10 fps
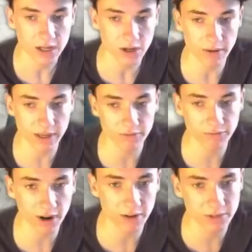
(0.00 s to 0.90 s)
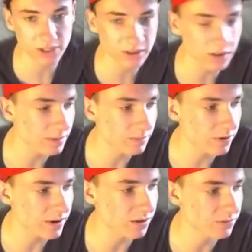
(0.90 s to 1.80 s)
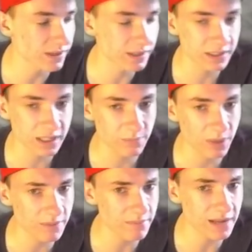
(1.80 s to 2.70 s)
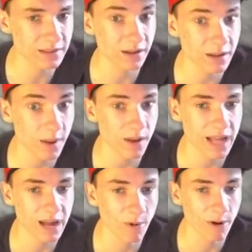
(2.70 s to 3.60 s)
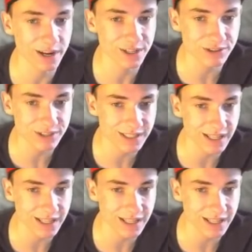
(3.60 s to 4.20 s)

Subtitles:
going in front, which is a little bit more unrealistic, but it makes the clip a lot more interesting